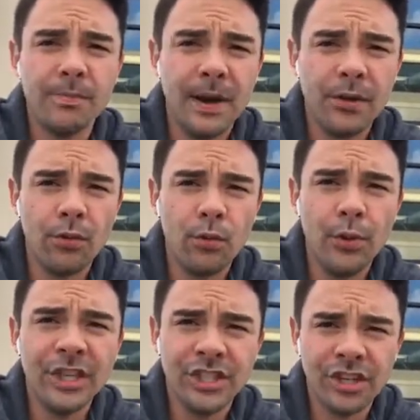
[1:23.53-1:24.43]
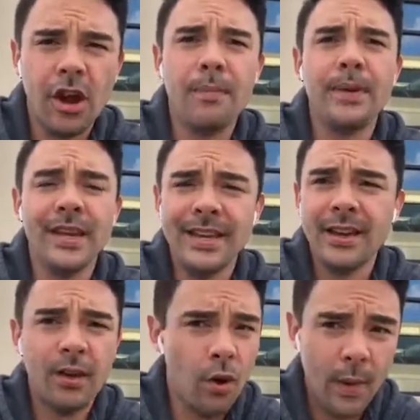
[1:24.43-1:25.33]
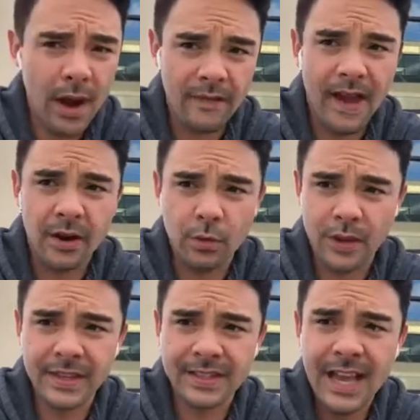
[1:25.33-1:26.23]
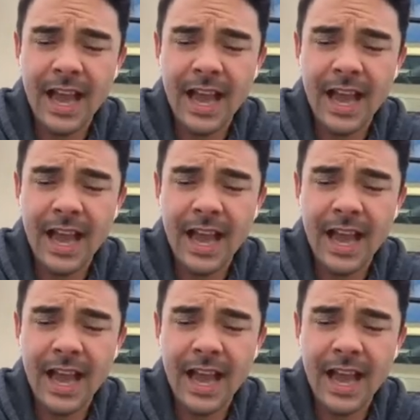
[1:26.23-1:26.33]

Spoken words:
but we should all be aware of how to work this.